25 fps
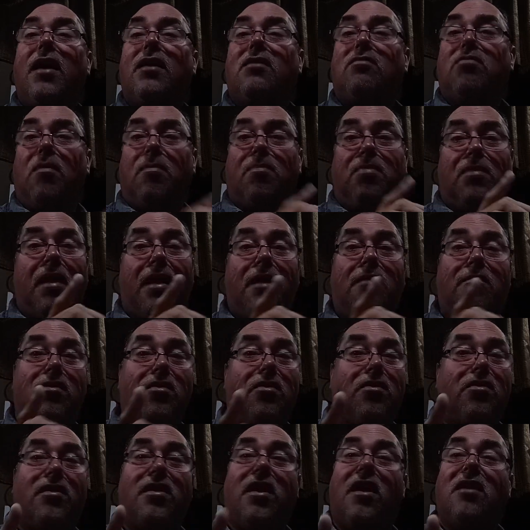were playing with
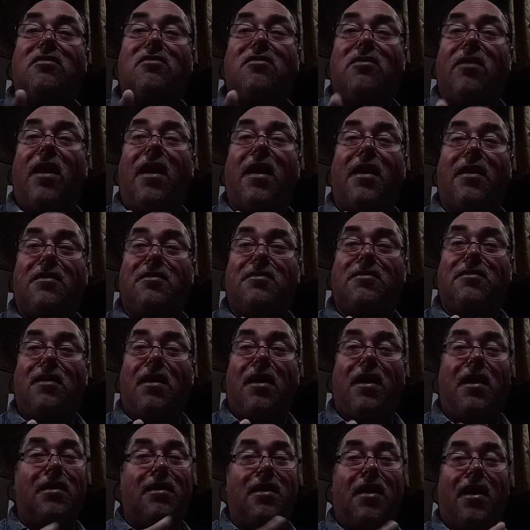her guts last,
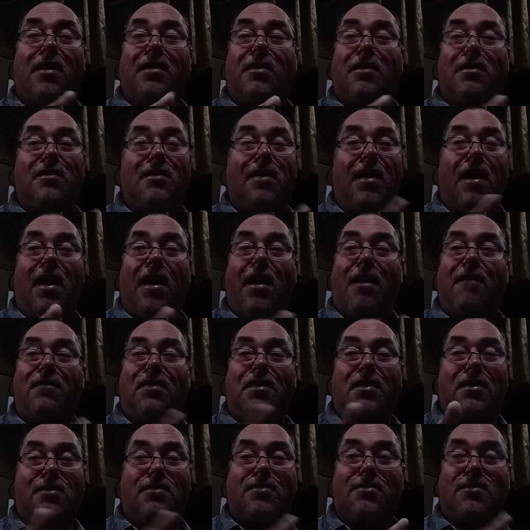and I didn't have
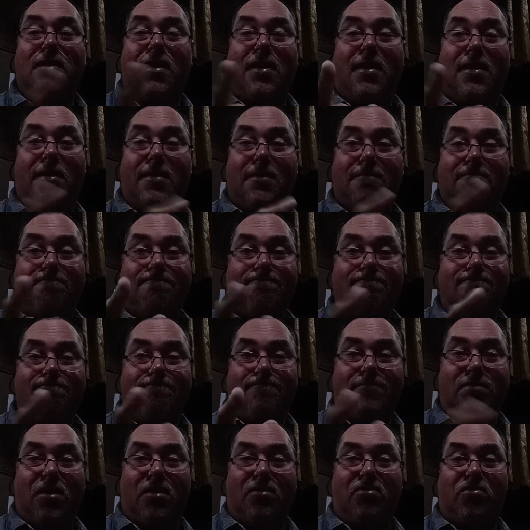this
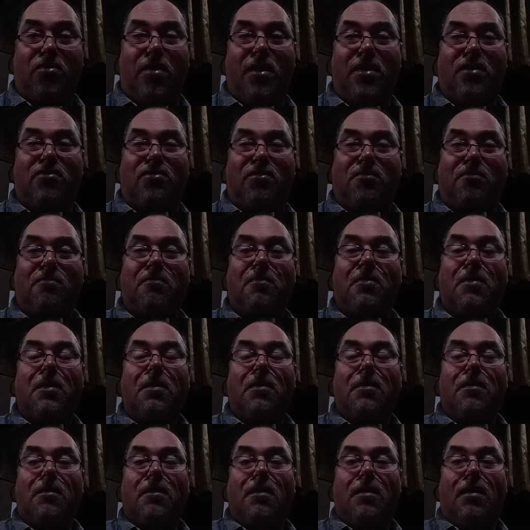situation.
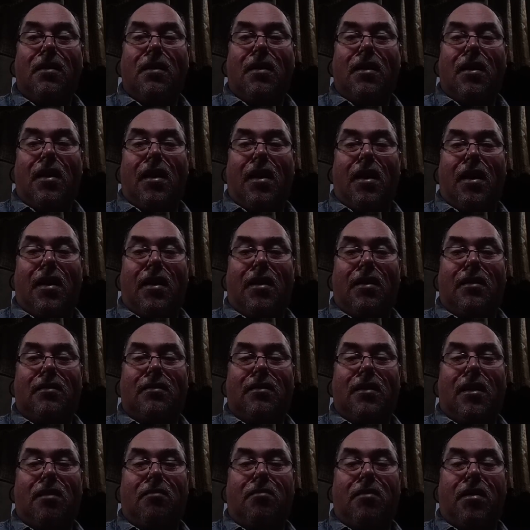And
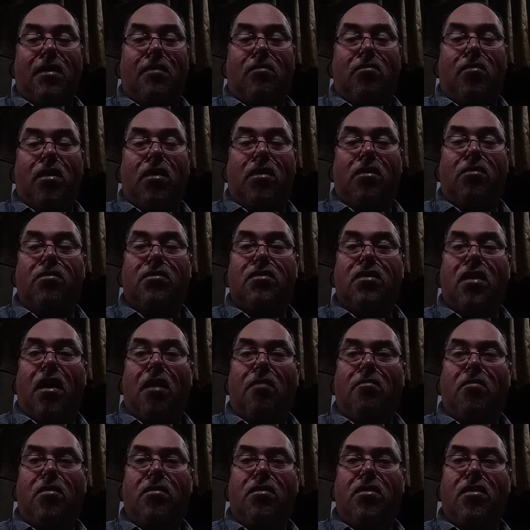they went, well, it was
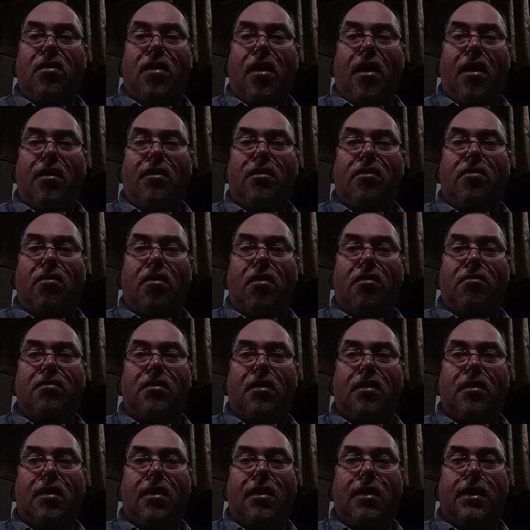on when you got here. I was
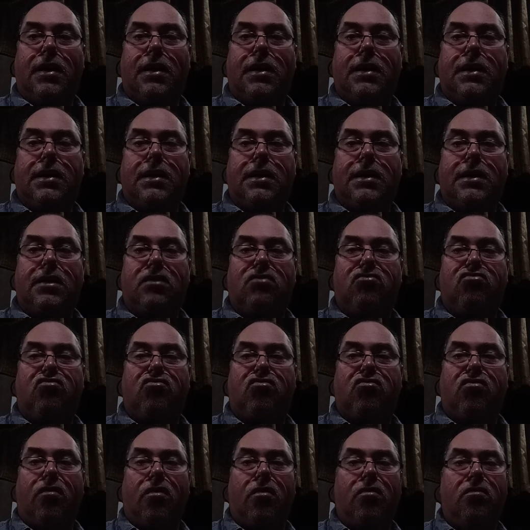like, I
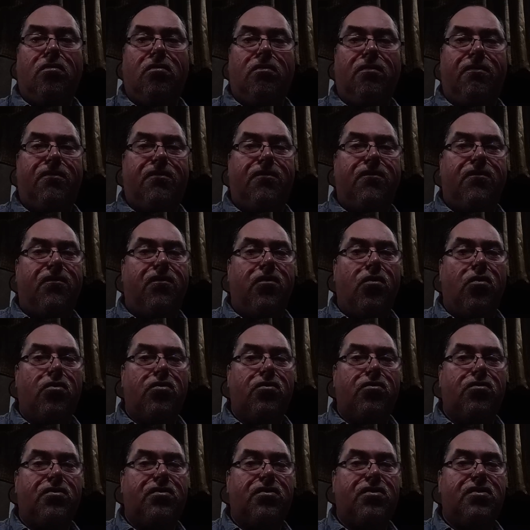drove
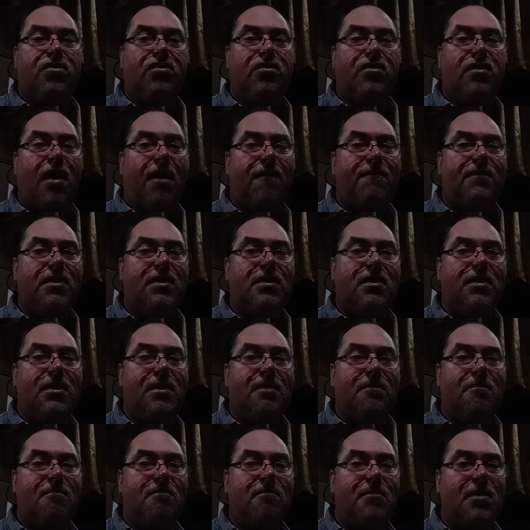for
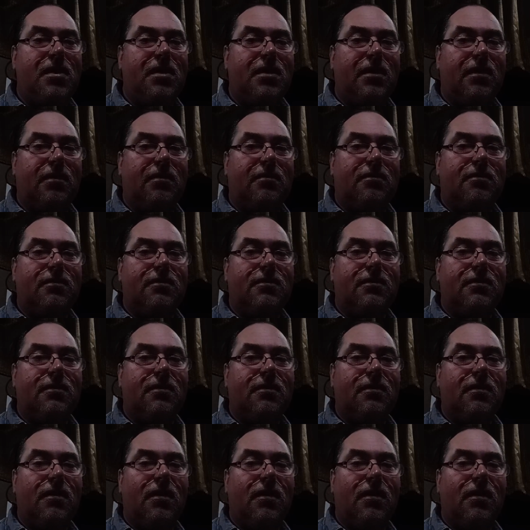70 minutes.